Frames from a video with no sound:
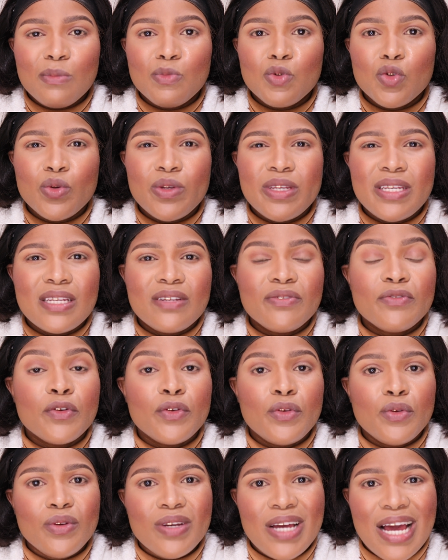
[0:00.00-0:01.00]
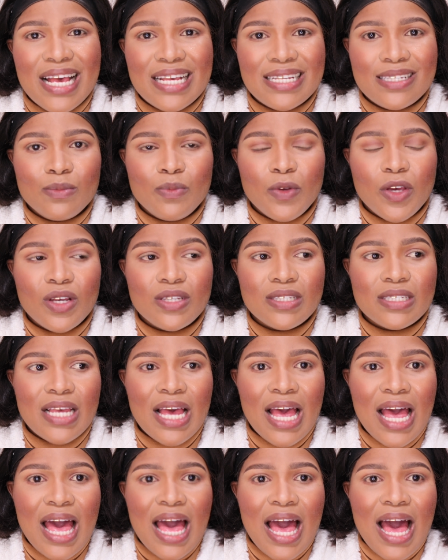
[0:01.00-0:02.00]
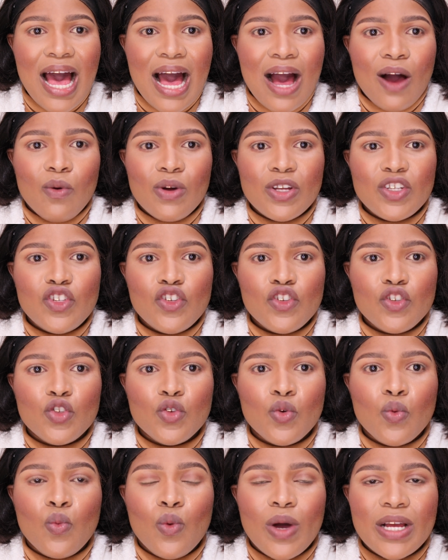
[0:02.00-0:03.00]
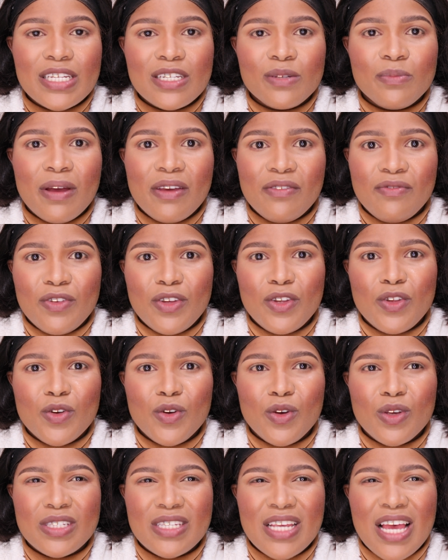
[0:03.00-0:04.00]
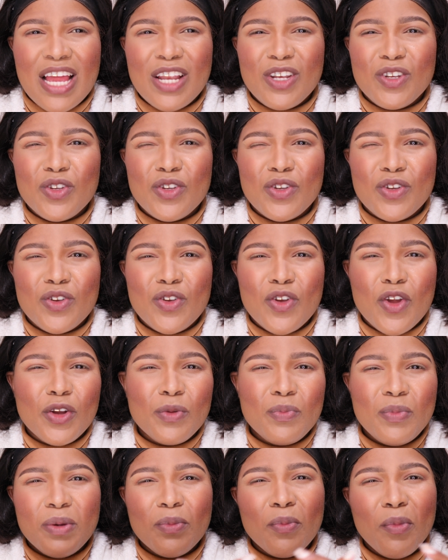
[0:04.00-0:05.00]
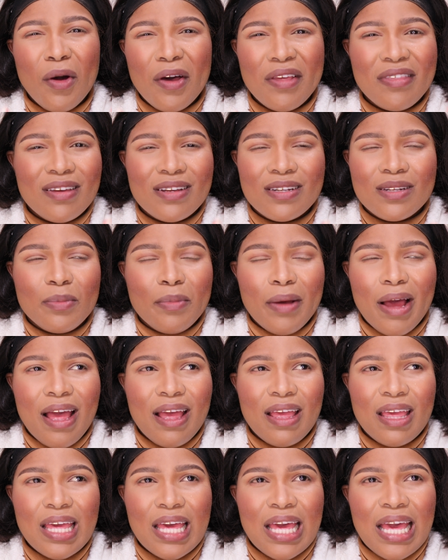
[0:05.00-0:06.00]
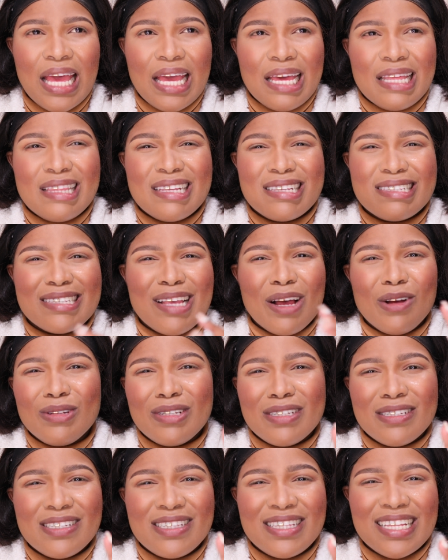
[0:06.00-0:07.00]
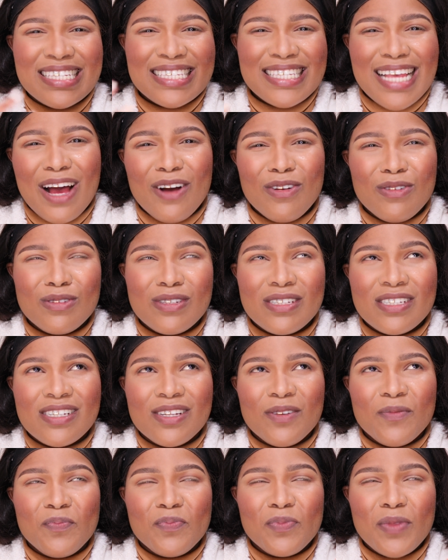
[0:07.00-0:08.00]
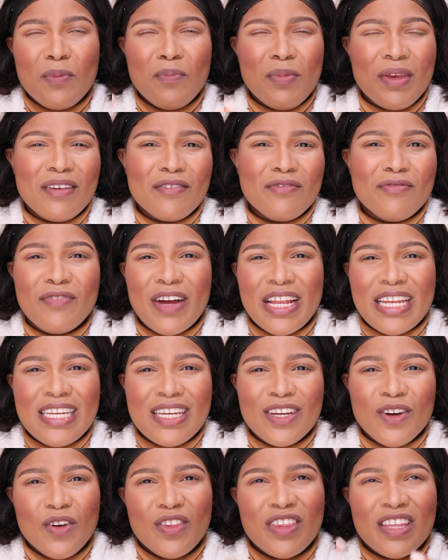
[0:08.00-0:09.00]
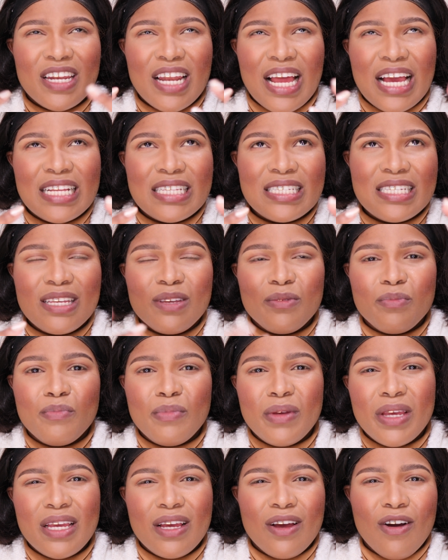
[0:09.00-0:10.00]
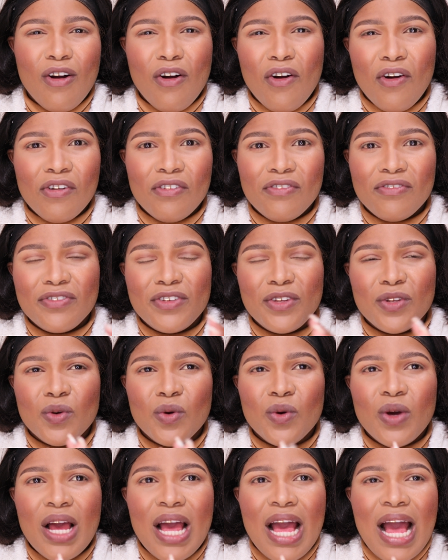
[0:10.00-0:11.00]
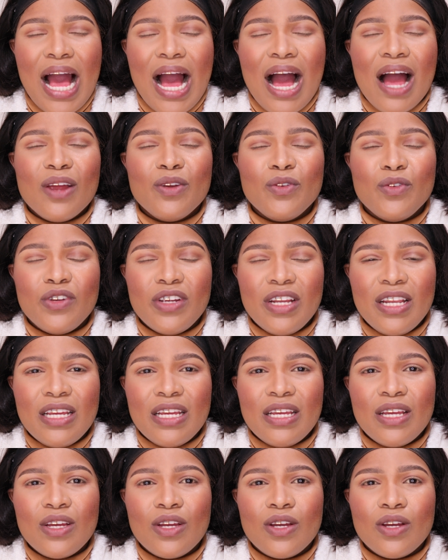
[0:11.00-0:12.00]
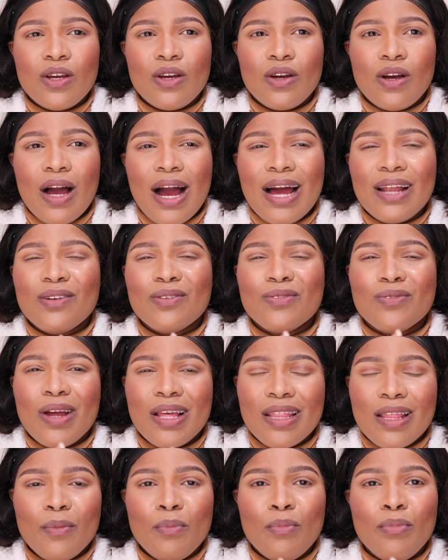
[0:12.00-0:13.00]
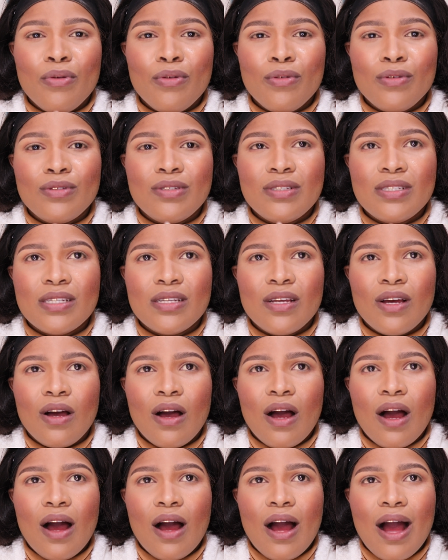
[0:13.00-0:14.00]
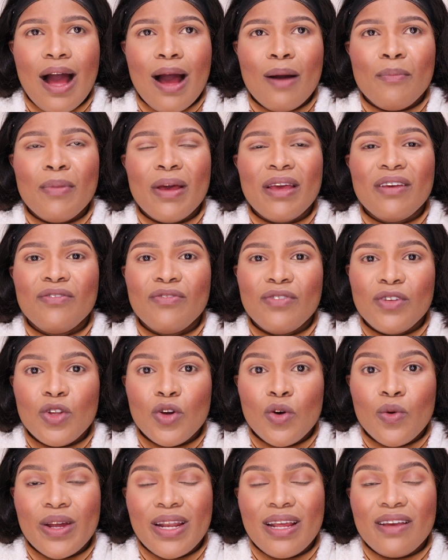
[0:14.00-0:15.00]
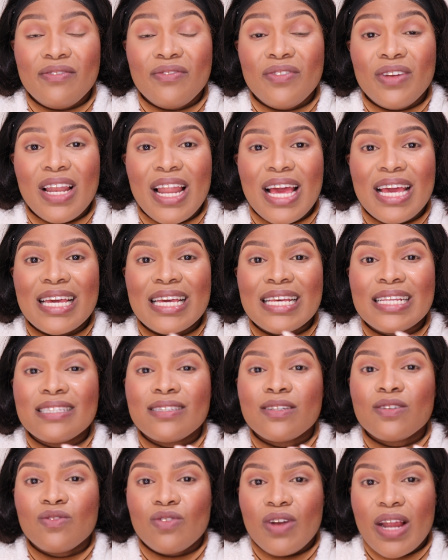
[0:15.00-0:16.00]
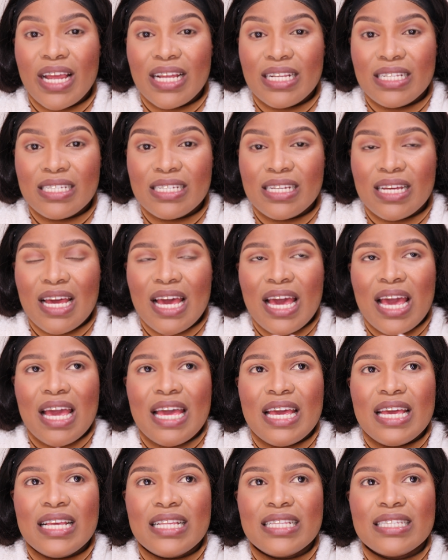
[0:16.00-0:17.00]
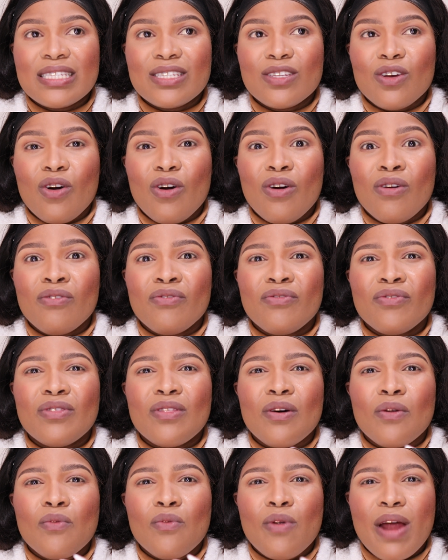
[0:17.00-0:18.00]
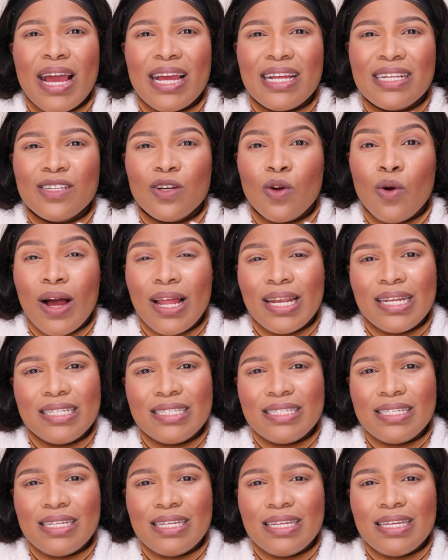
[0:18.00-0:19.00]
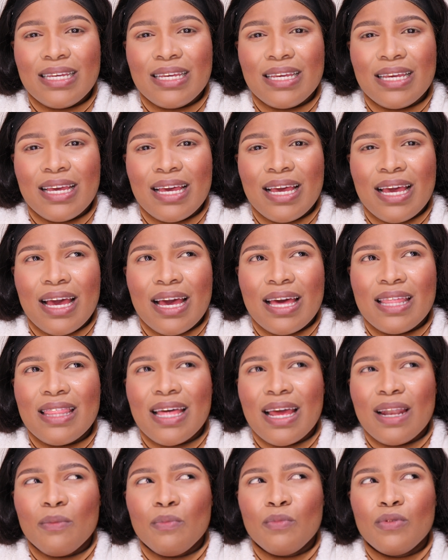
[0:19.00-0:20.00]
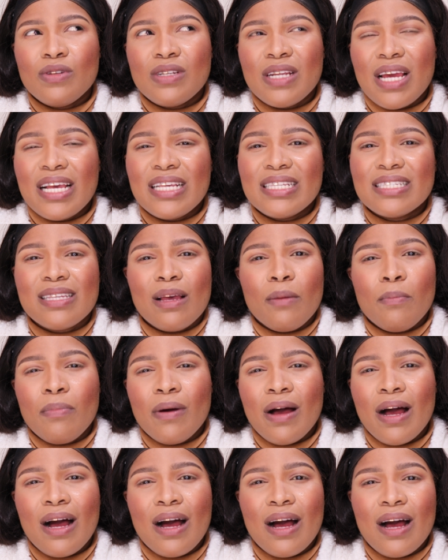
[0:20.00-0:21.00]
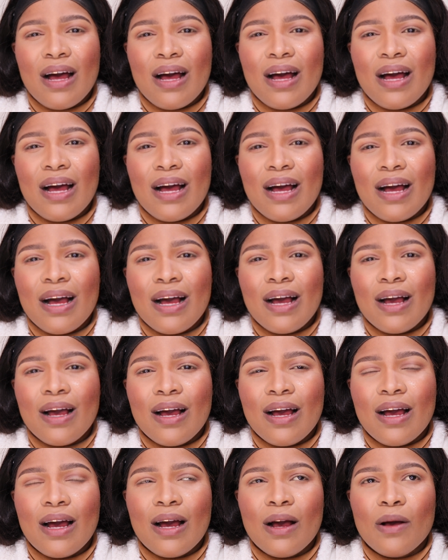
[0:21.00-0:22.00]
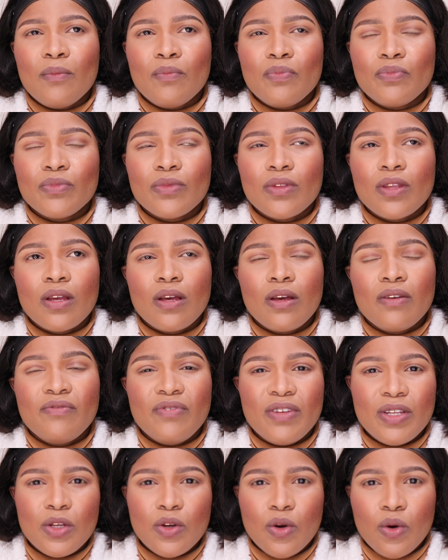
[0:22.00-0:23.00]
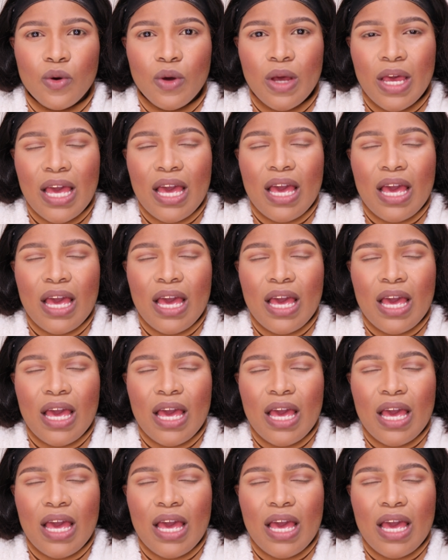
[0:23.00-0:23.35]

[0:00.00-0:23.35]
I'm doing it for you guys, because I want you to watch my videos and not be bothered by the sound being funny or the lighting being off, you know. I'd rather put up a video when I feel like it's great, it's of the right quality, than put a subpar video.